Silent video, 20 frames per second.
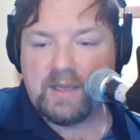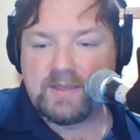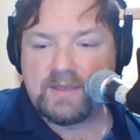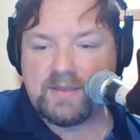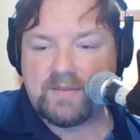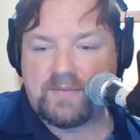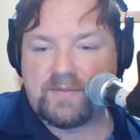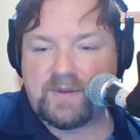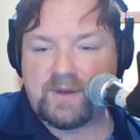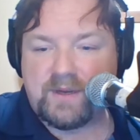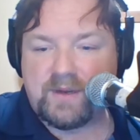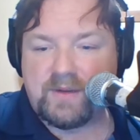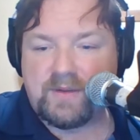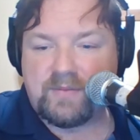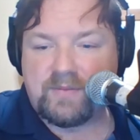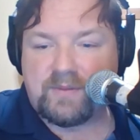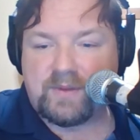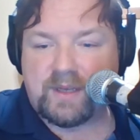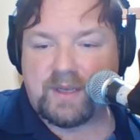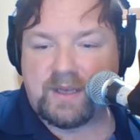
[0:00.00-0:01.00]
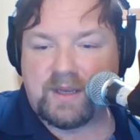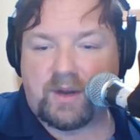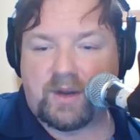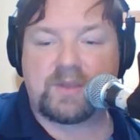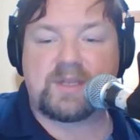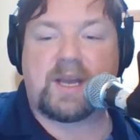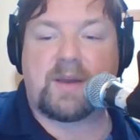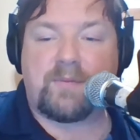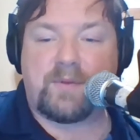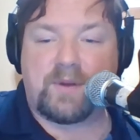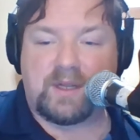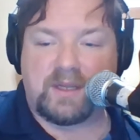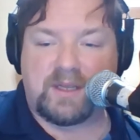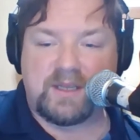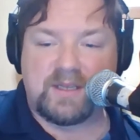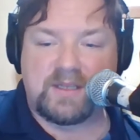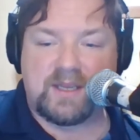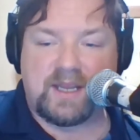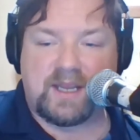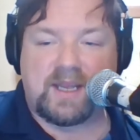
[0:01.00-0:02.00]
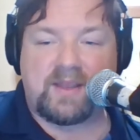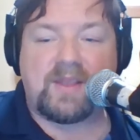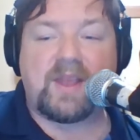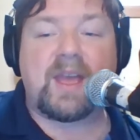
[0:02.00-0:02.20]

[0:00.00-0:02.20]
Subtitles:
Definitely digging